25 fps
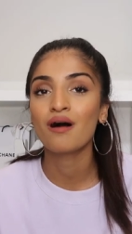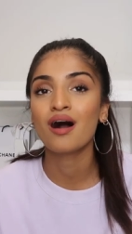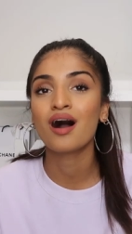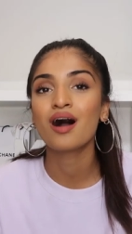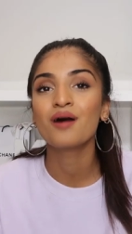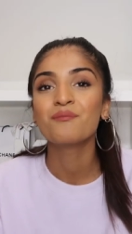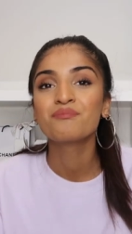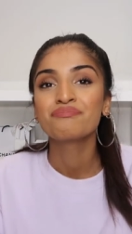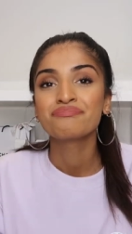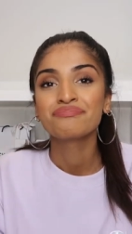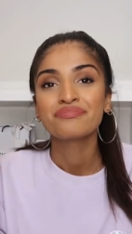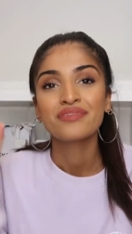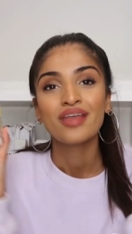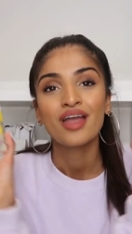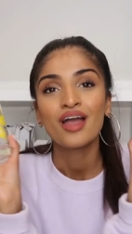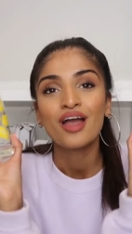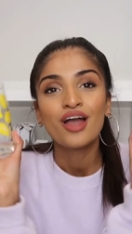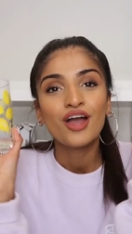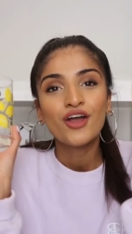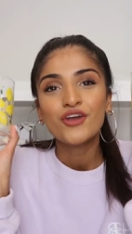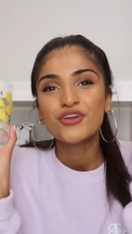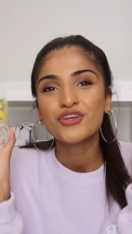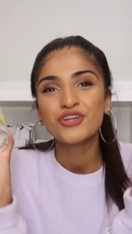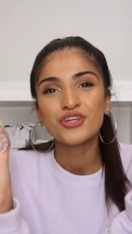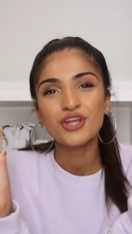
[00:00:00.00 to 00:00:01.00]
But
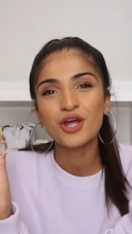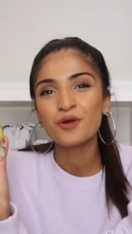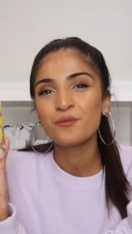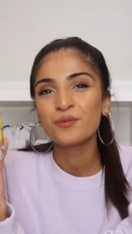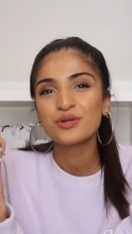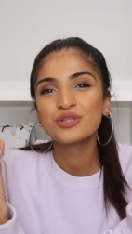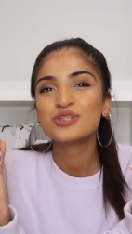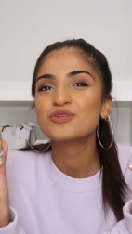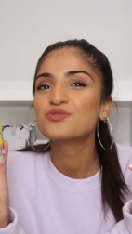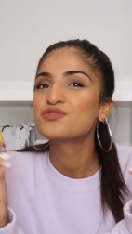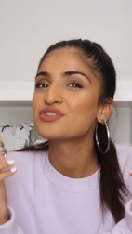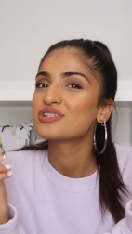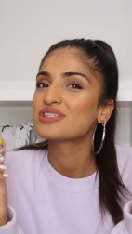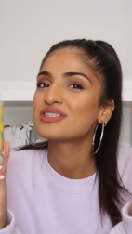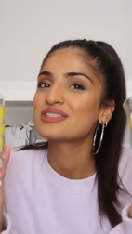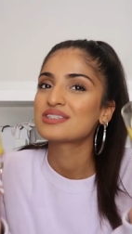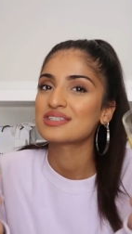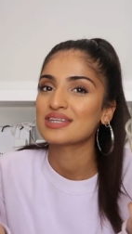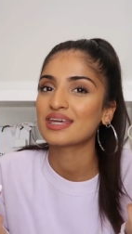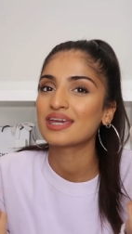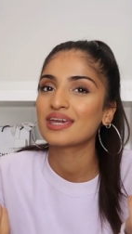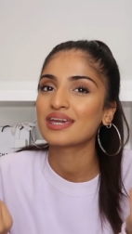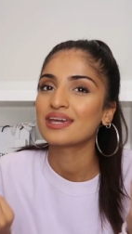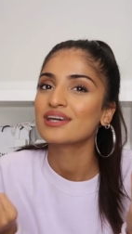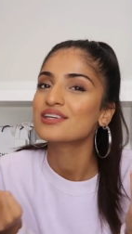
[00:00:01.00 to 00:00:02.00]
you know when you just
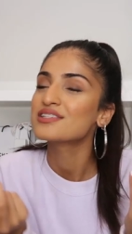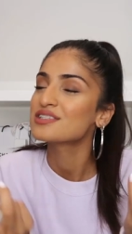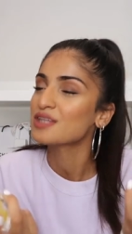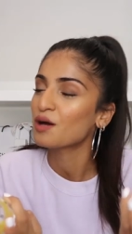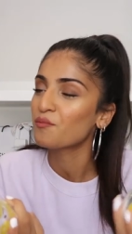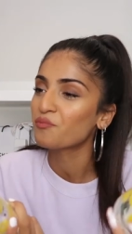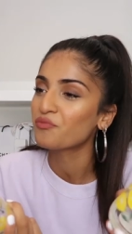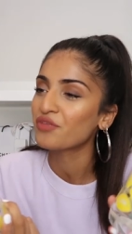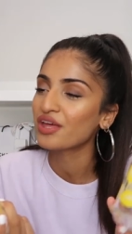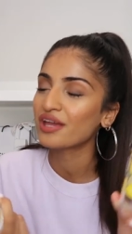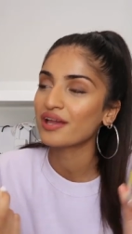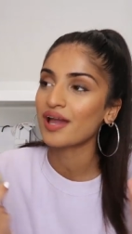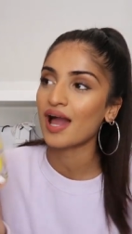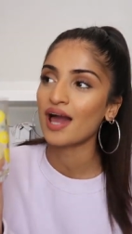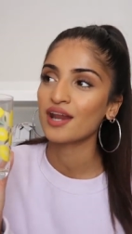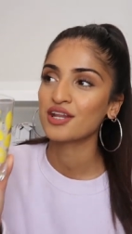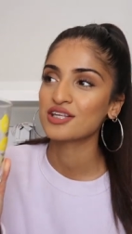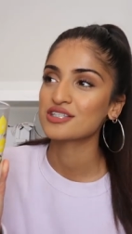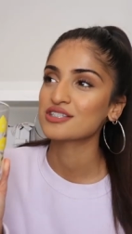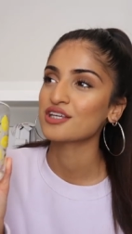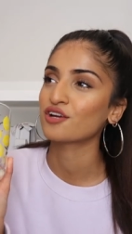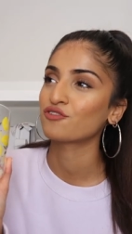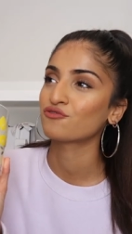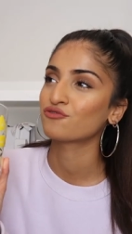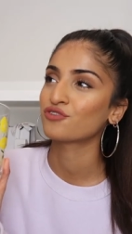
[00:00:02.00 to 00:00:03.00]
see something and
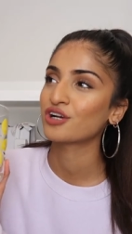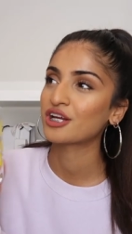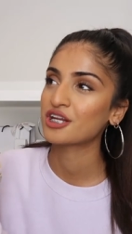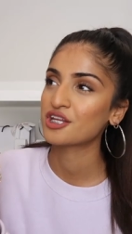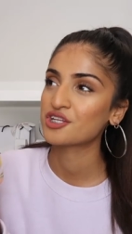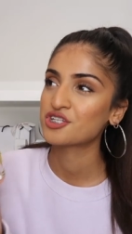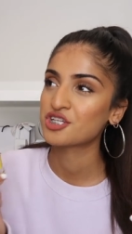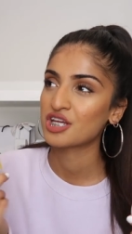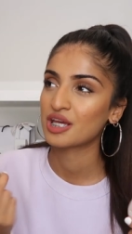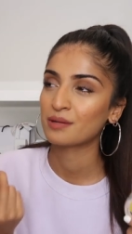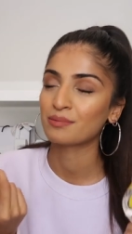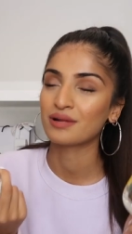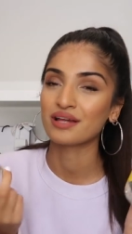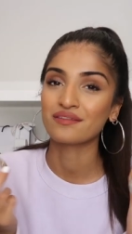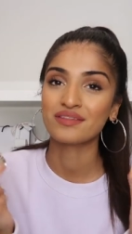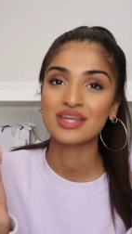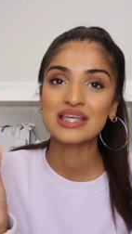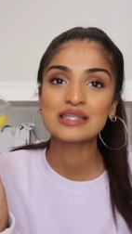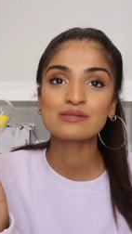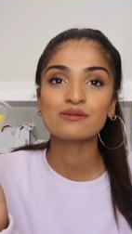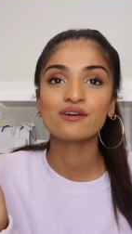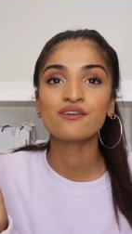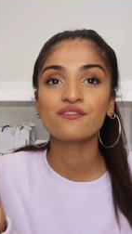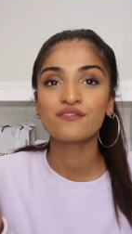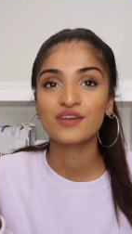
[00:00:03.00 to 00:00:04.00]
it's like really cheap, like
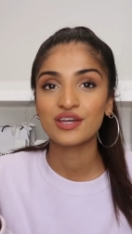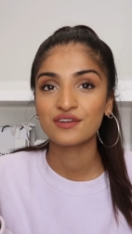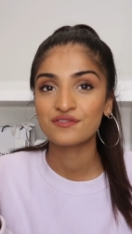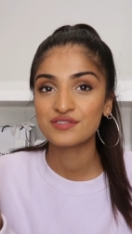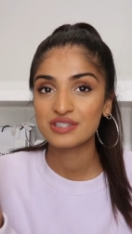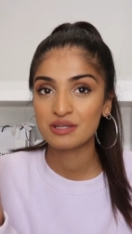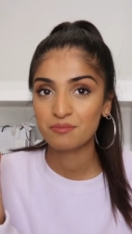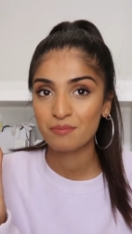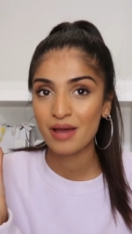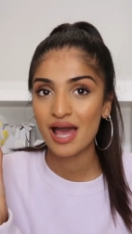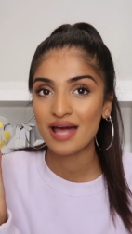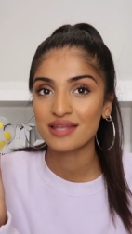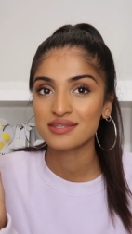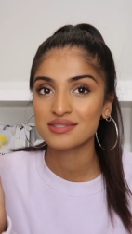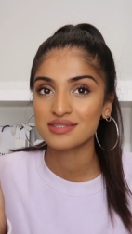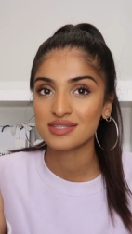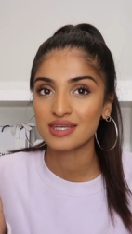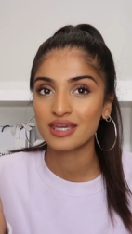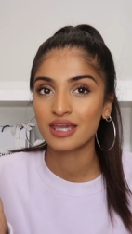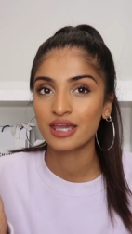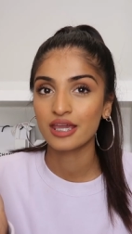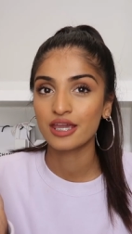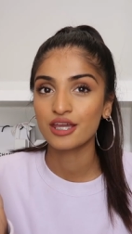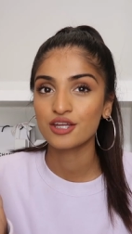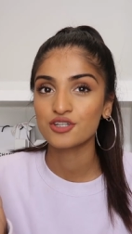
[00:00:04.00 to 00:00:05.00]
these are fifty pence
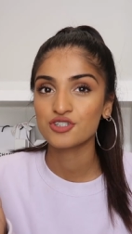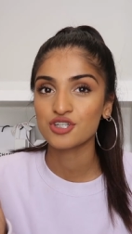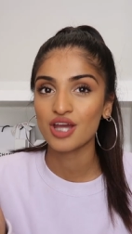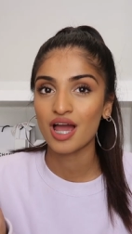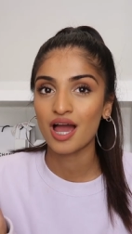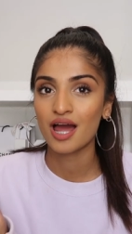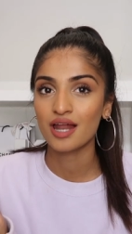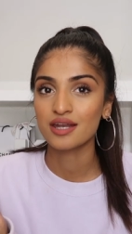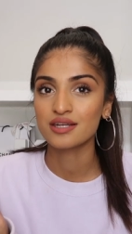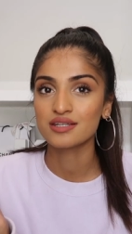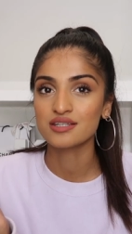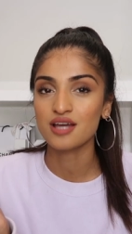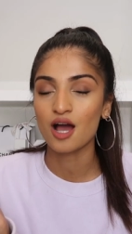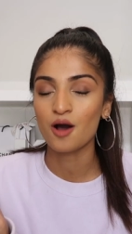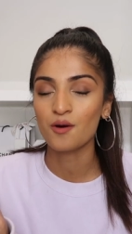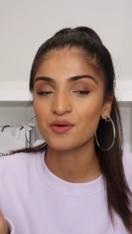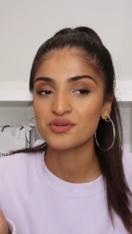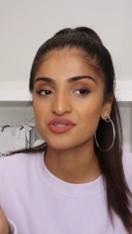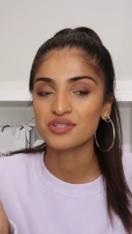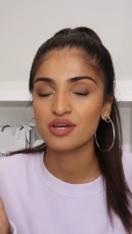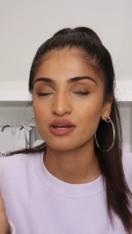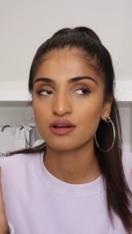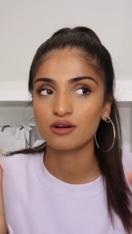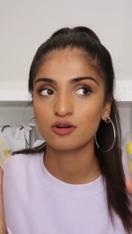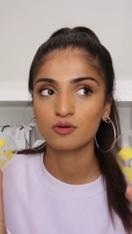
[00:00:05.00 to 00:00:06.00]
each, and I
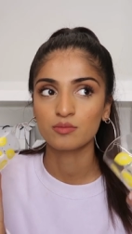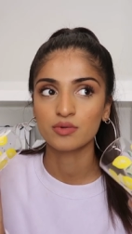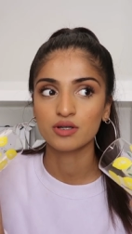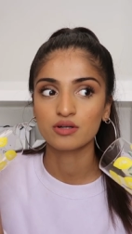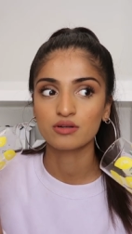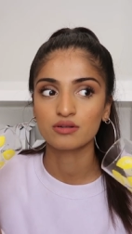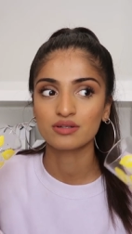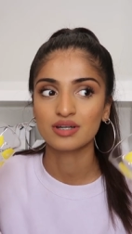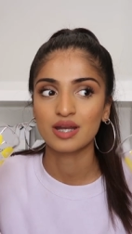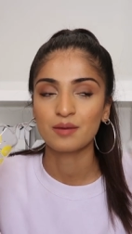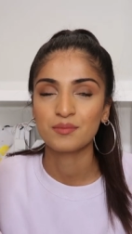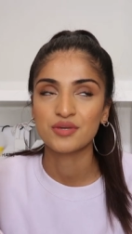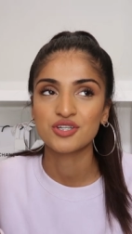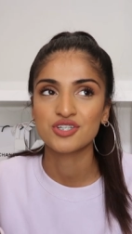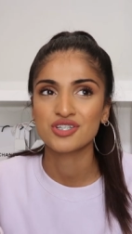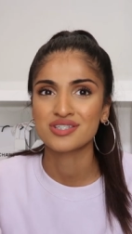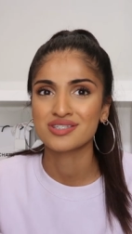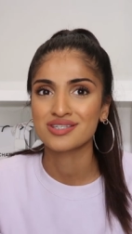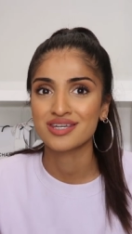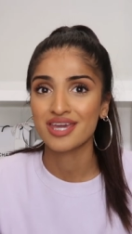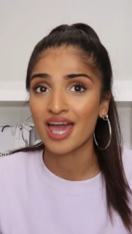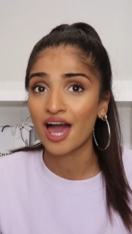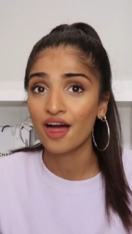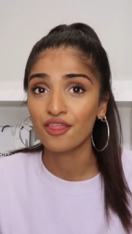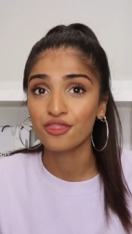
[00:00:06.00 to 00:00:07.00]
was like, oh my god, let me
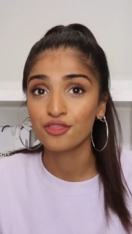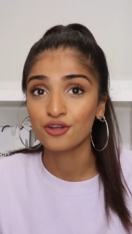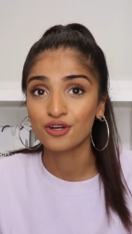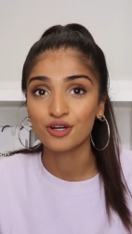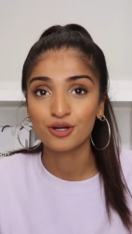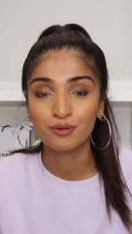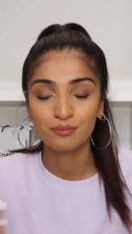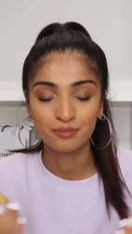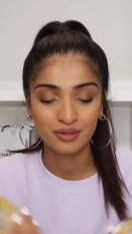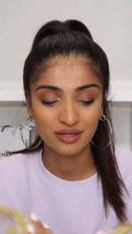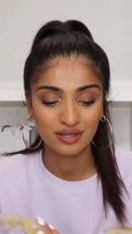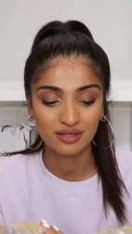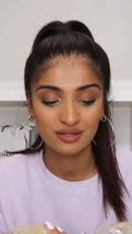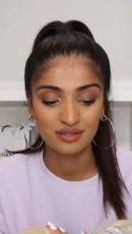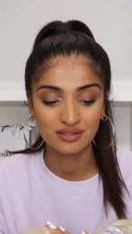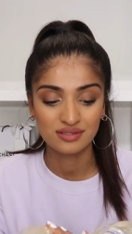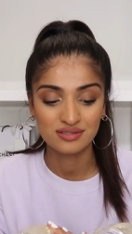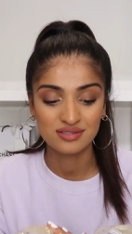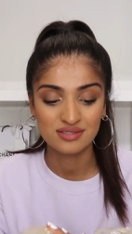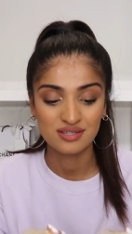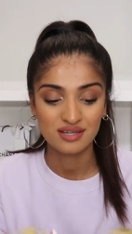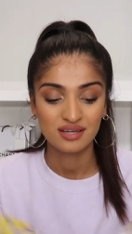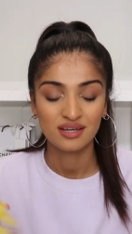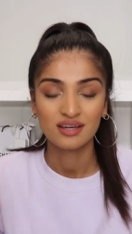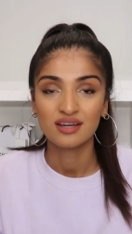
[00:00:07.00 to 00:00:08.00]
just get them,
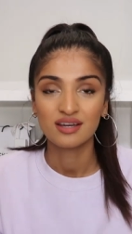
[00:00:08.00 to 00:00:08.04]
because